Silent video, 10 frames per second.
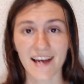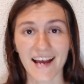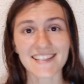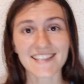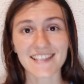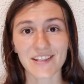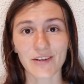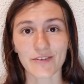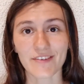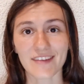I didn't
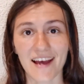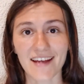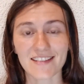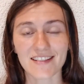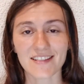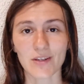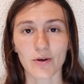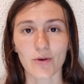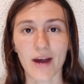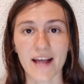know that,
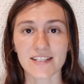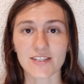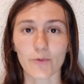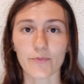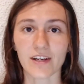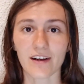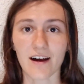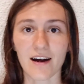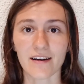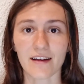so I stopped the
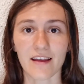car,